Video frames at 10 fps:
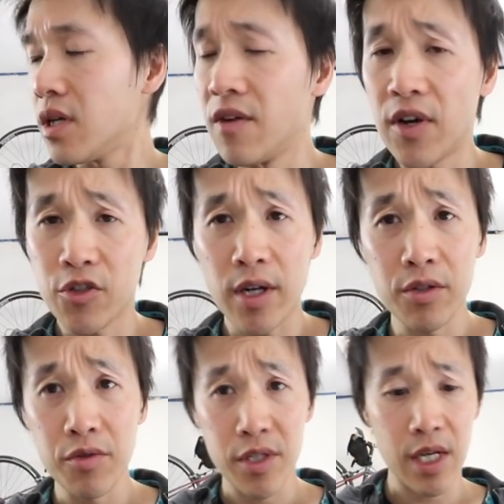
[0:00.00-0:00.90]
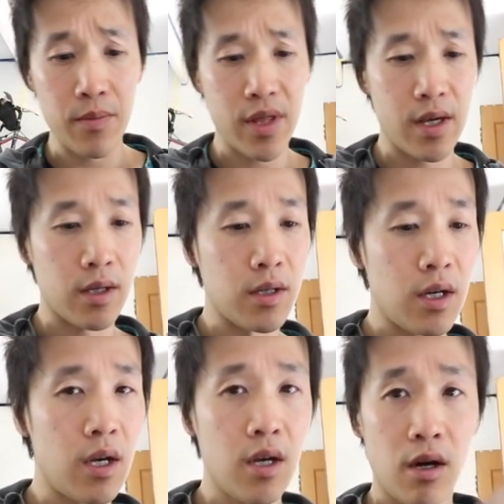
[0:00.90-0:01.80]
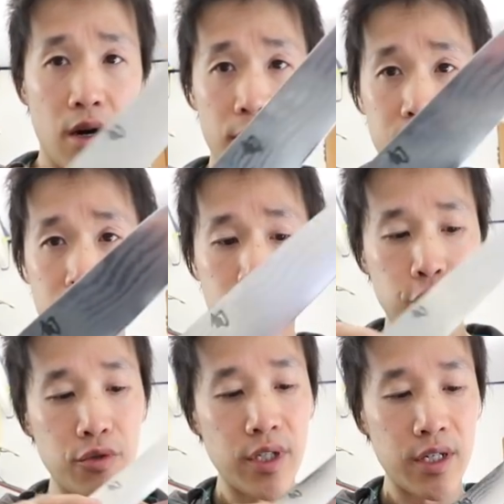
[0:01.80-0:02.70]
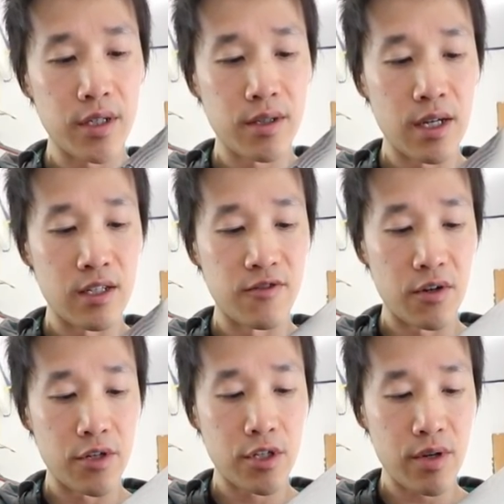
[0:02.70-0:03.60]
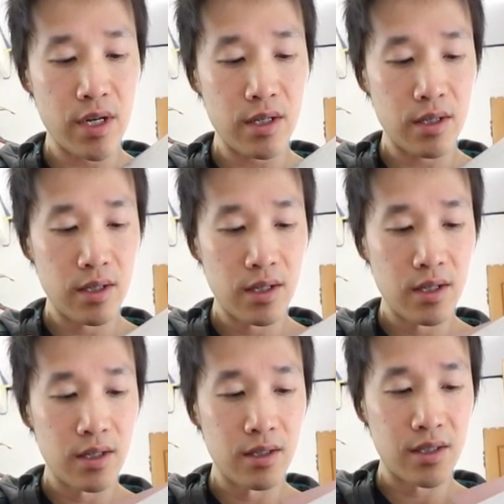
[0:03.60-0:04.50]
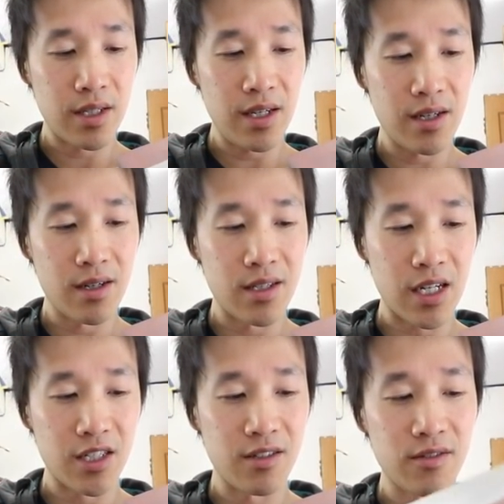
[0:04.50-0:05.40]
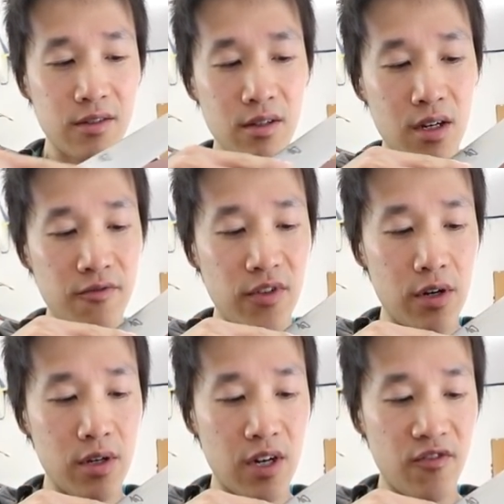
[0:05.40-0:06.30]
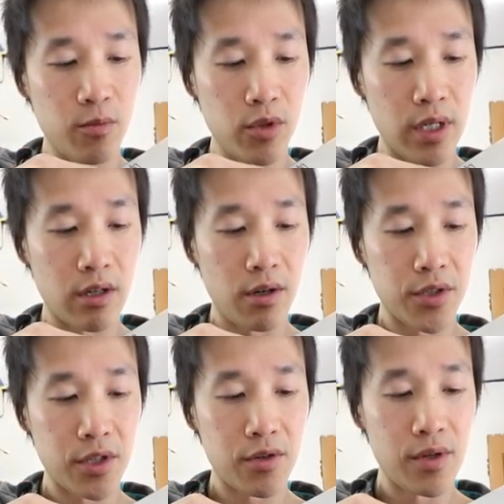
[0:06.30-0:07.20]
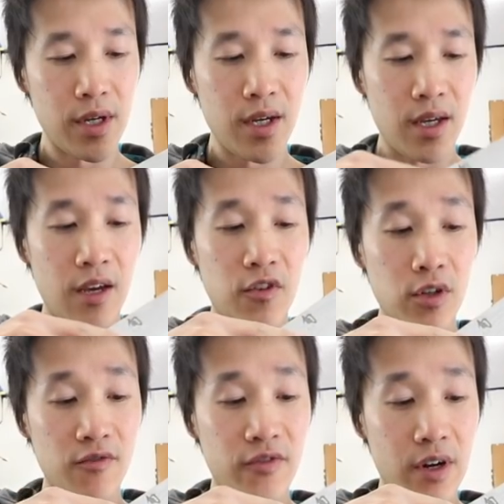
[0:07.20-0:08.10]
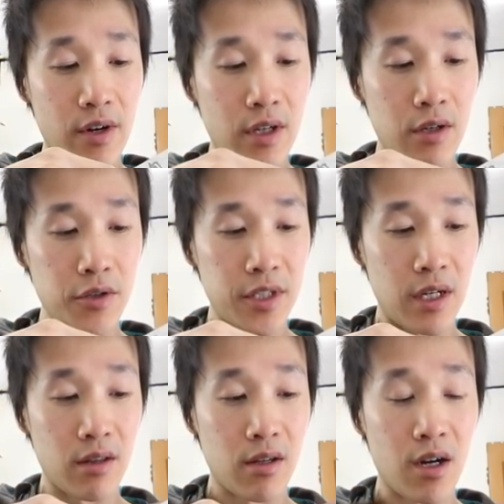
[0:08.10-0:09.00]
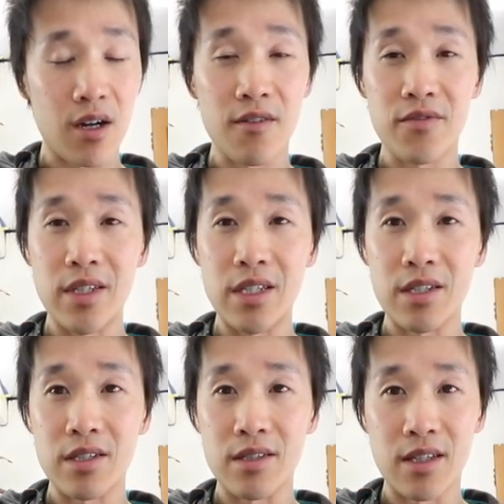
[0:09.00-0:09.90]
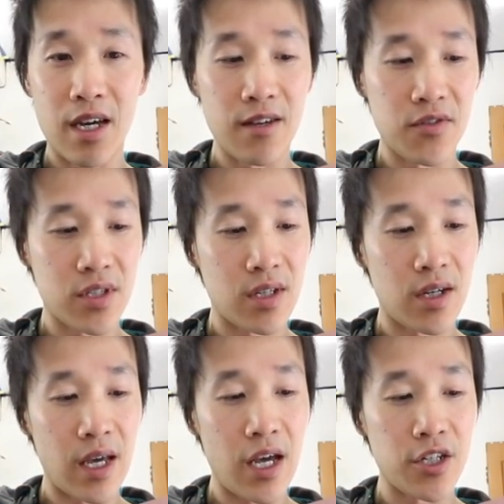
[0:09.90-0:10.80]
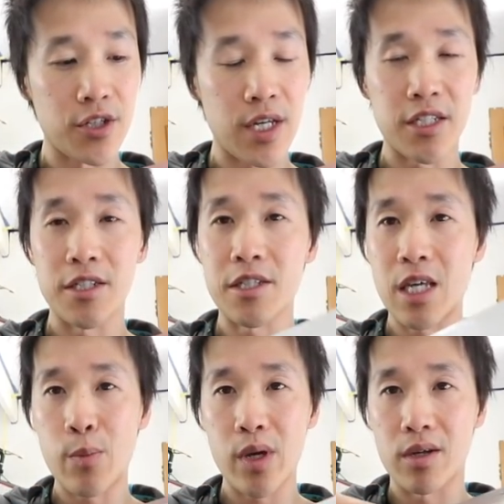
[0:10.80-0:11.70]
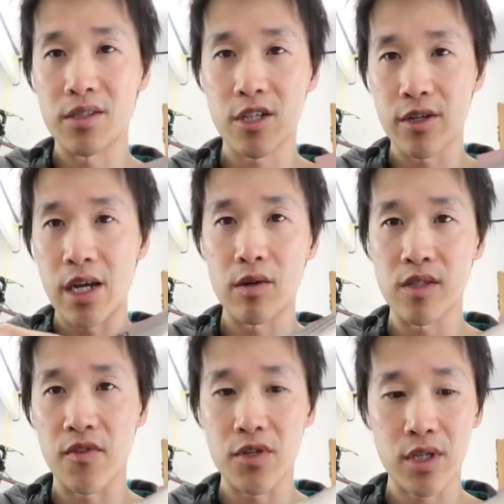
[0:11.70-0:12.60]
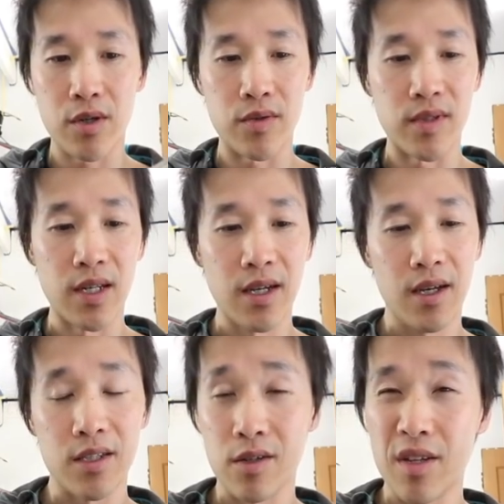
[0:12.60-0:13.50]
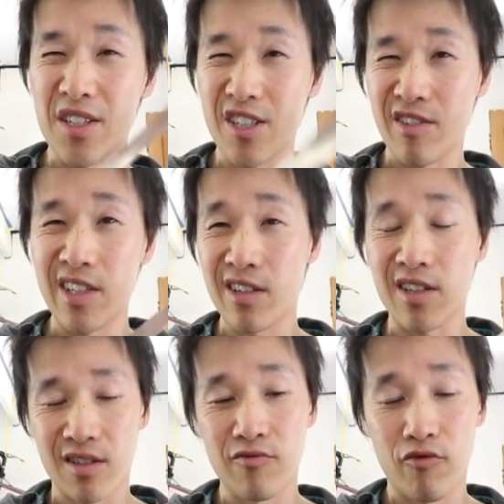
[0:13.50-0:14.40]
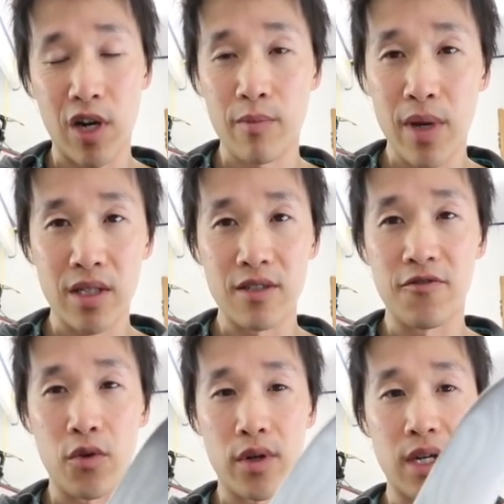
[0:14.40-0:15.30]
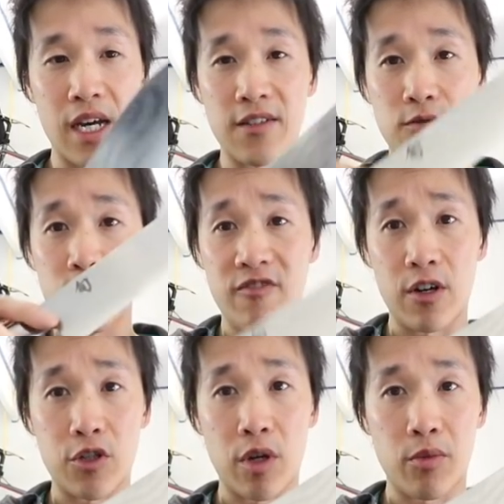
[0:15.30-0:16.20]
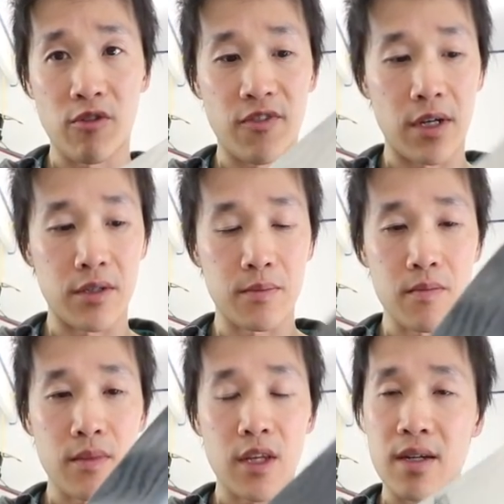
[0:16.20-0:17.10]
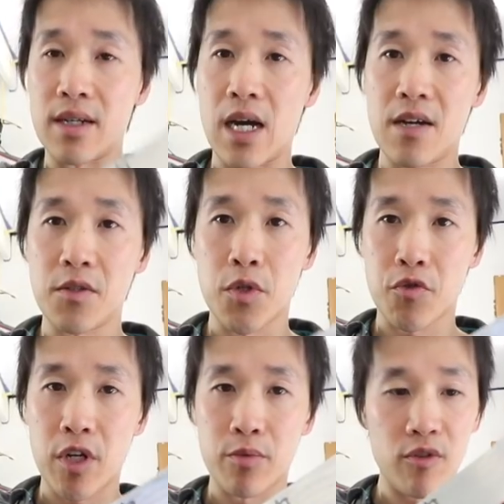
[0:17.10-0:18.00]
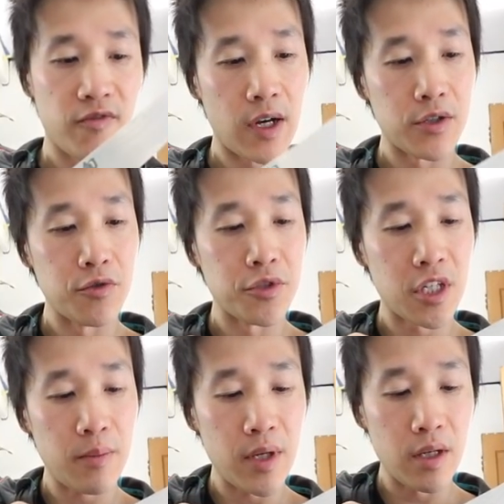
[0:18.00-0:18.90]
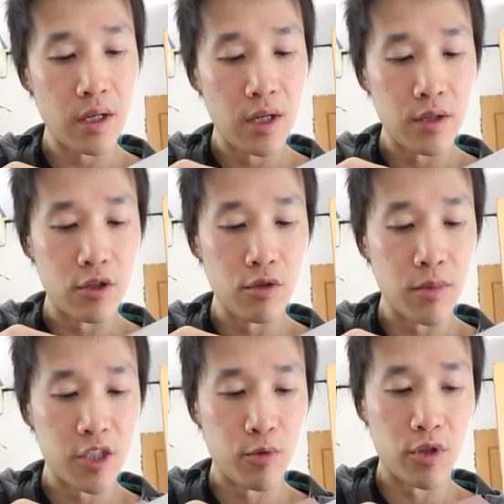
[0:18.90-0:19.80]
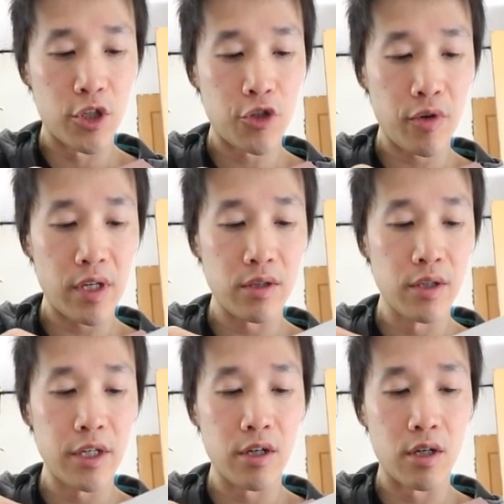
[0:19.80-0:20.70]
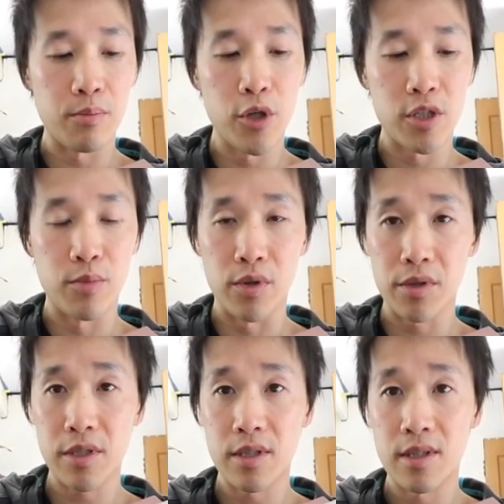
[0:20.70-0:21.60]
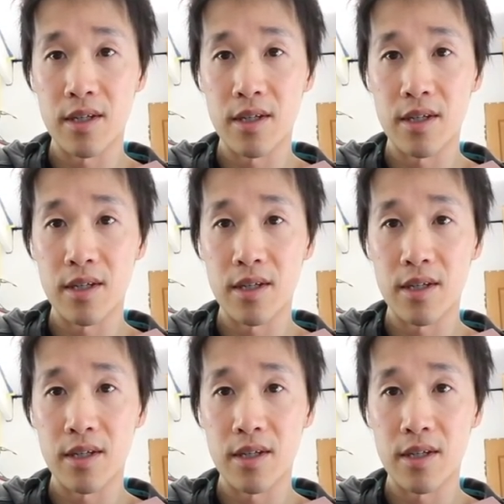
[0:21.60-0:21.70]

If I try to do the same thing on this shoon here that is very straight, you see here, it's actually not very comfortable. And also, if you look very closely, a lot of these knives' edge is actually skipping on certain areas of the stone. So that's generally not recommended for knives with very straight profiles. Knives with straighter profiles, you'll see me do much more straight linear push and pulls.